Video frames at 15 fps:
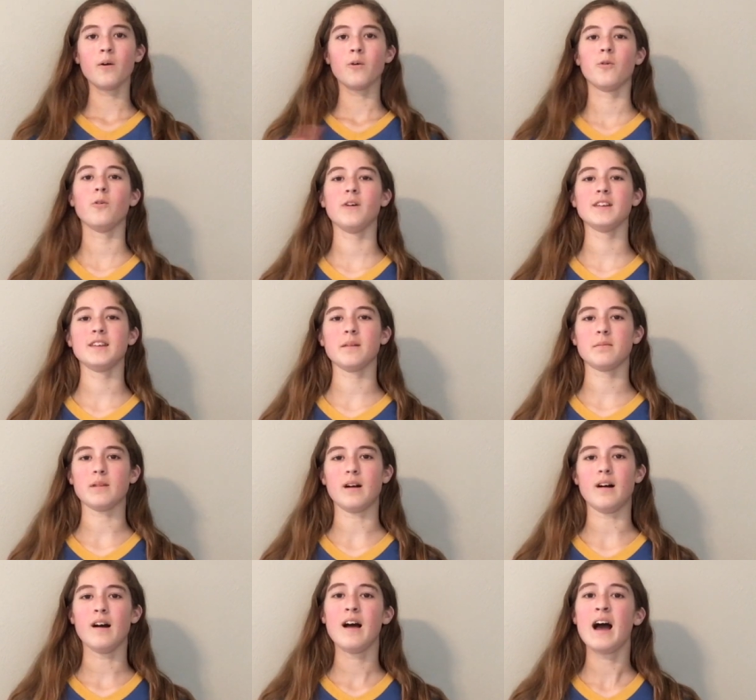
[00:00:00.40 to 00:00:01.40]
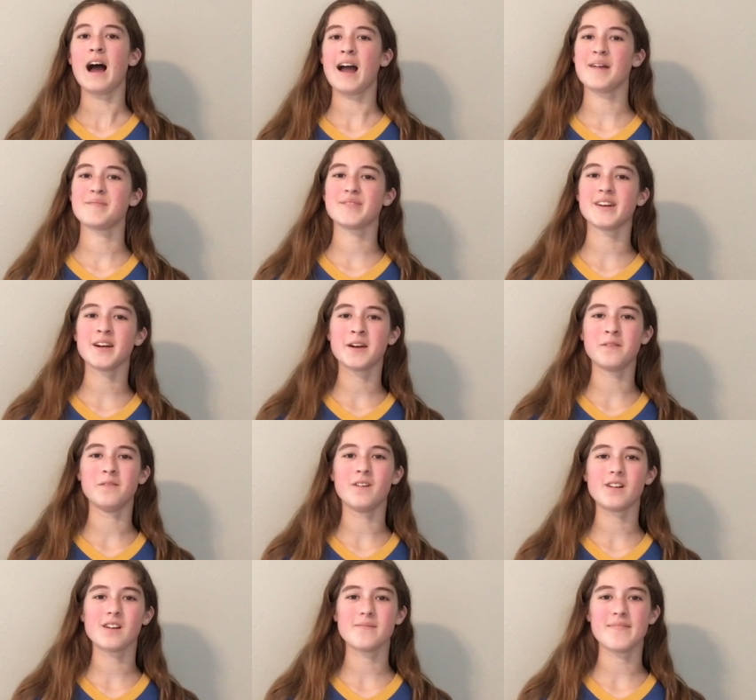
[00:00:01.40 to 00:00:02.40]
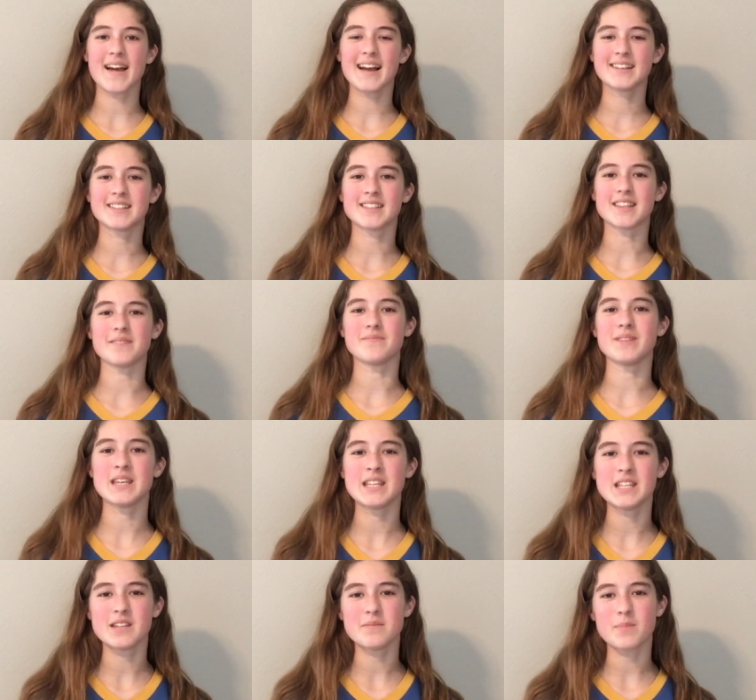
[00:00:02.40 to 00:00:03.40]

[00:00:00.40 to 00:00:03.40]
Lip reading: What's up, y'all? I'm Brooke and welcome back to the VG